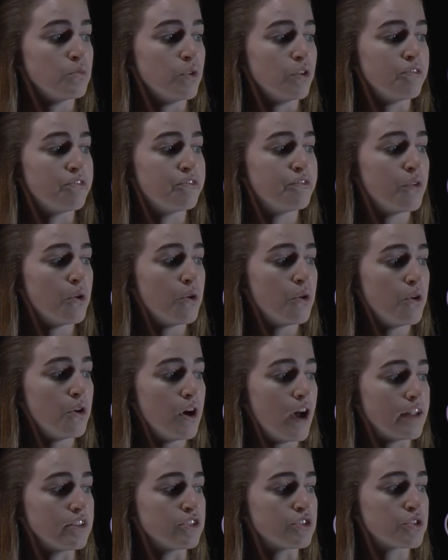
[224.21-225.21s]
well,
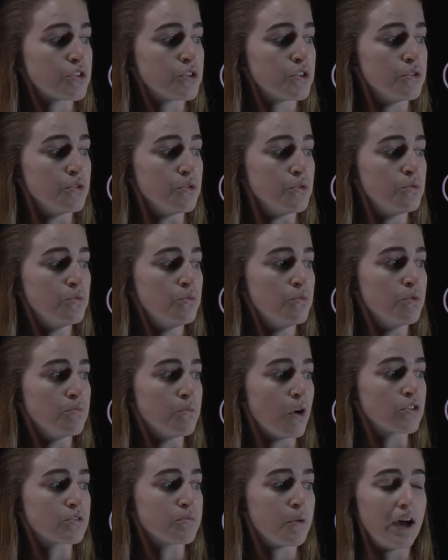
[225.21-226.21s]
4 and 2 will
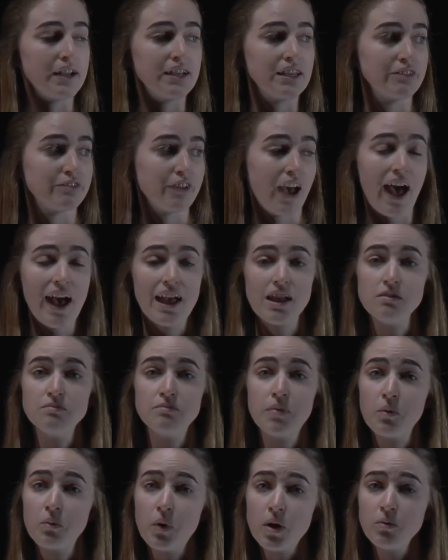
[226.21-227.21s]
multiply to give 8,
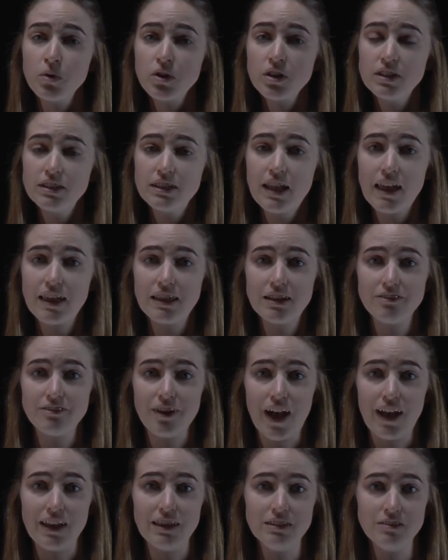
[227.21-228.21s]
but we want a negative
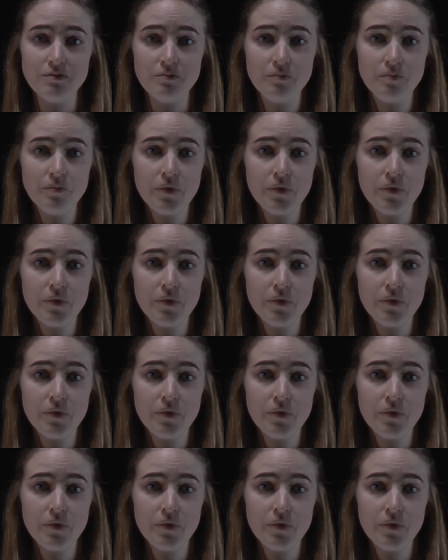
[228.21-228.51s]
8.